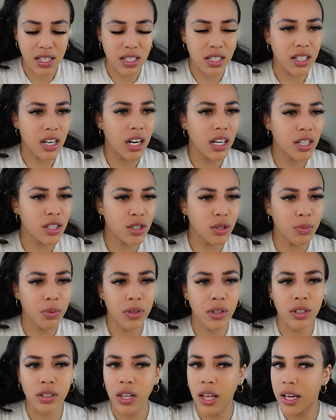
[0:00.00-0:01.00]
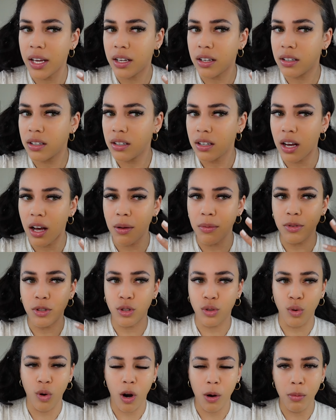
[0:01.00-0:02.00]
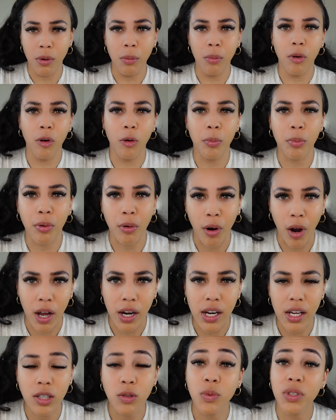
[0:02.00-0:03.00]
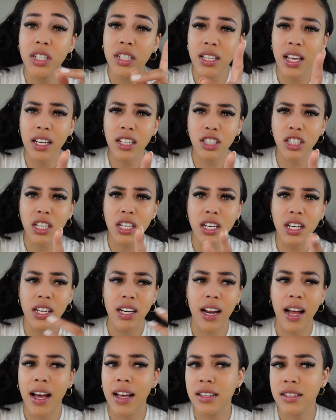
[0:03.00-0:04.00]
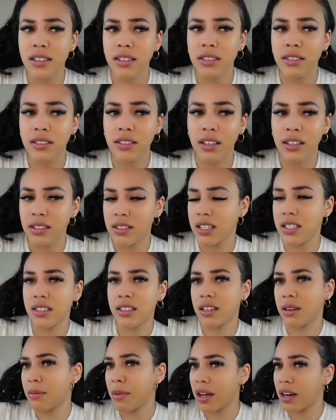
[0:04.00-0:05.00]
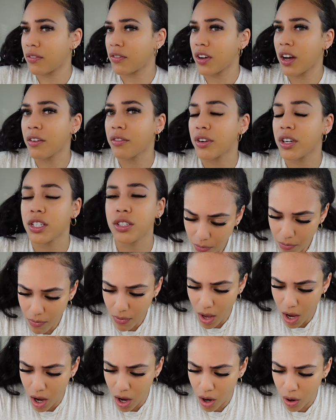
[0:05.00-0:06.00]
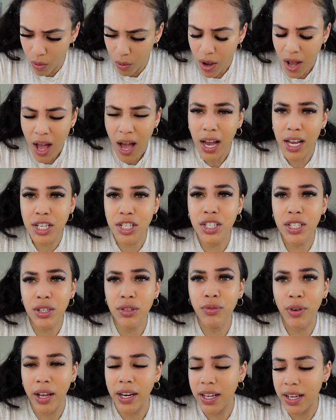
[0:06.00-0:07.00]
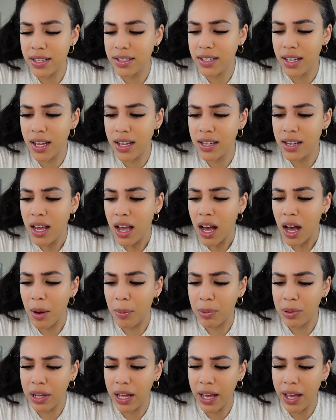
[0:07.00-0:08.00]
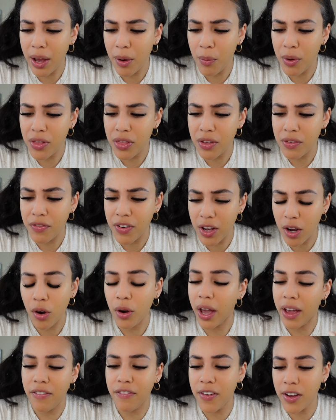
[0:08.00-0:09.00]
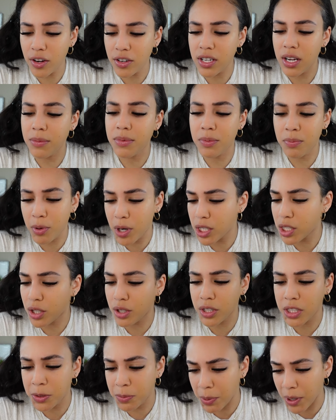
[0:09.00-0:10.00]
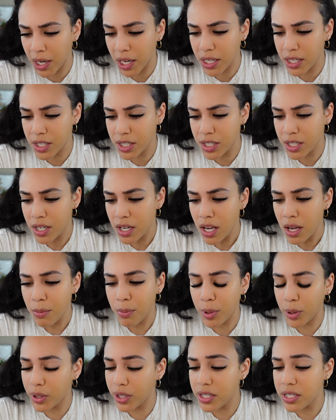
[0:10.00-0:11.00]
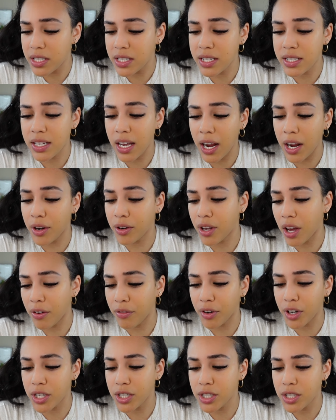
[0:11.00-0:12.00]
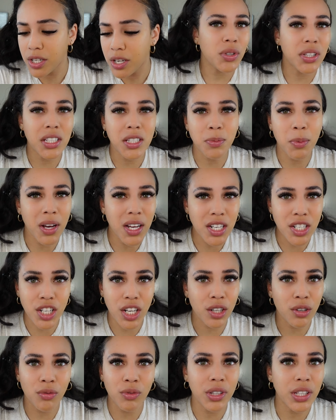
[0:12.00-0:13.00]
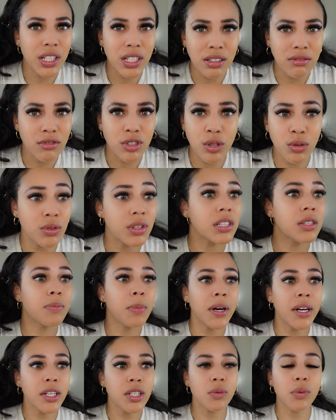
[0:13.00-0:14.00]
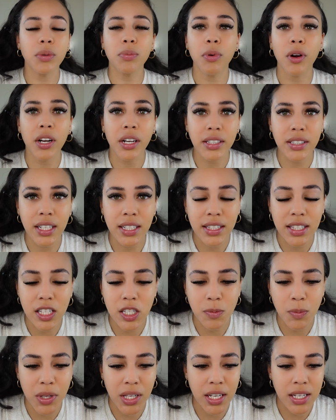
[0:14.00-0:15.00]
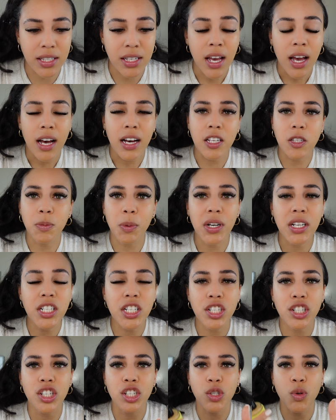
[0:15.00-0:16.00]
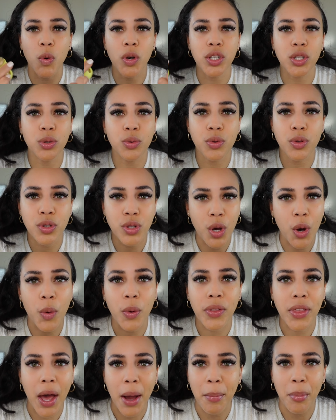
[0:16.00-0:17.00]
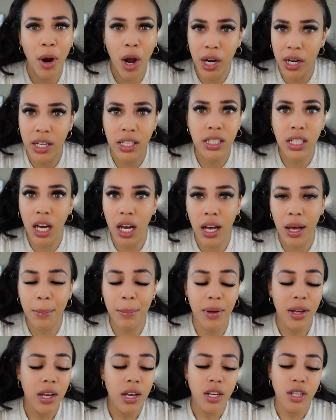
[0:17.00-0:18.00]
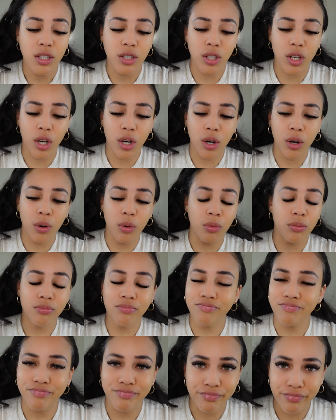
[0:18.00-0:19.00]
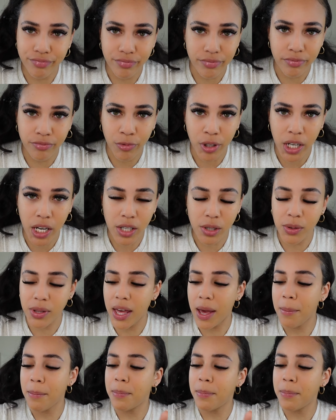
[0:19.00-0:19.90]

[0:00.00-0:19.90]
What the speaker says: It's not a super like absorbable product, which is actually good. It has a decent amount of coverage. Oh, I should have read it. It said apply it with, fingertips, brush, or sponge, building to desired coverage. With a sponge, I don't really do the sponge with products like this because a sponge is just going to soak that product up. So we're not doing that.